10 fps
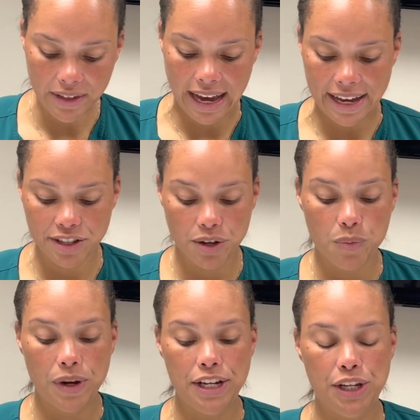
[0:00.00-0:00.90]
Okay, so
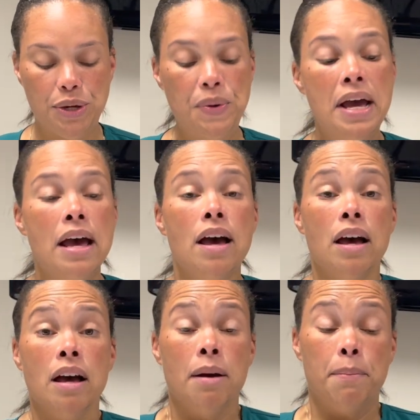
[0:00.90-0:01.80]
when you
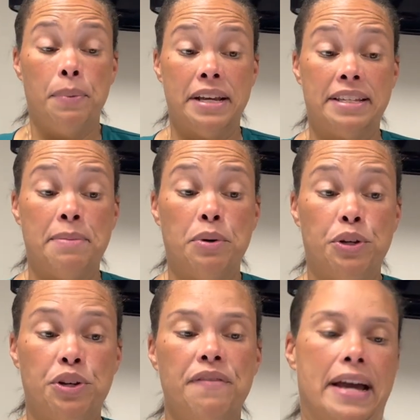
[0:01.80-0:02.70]
assemble
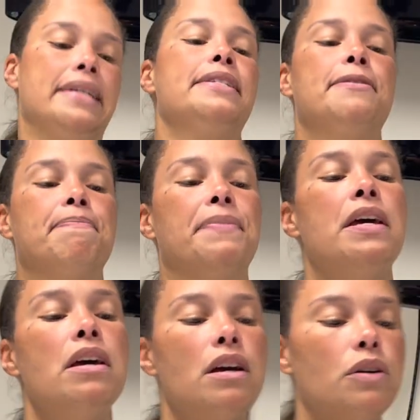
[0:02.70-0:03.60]
your device,
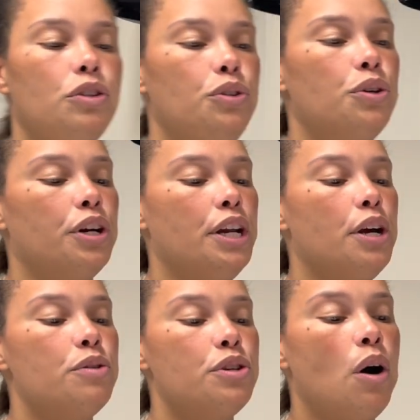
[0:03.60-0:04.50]
you're going to
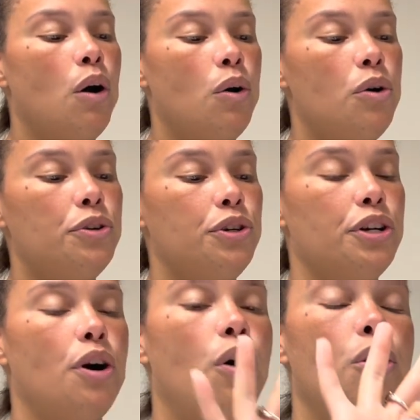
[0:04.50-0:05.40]
go to hold. You're
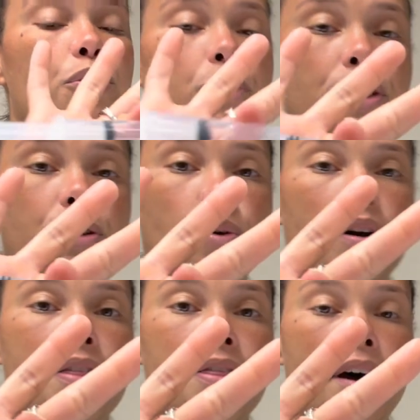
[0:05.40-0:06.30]
going to hold with your
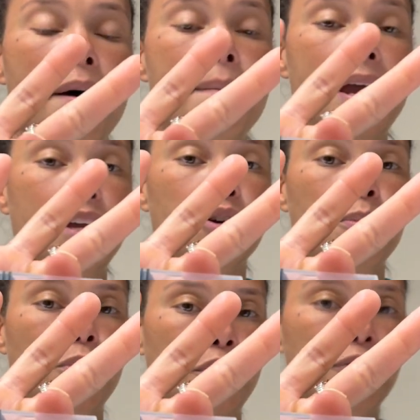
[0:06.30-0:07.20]
thumb and your
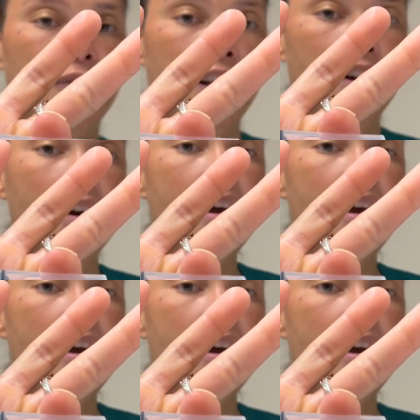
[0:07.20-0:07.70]
pointer finger,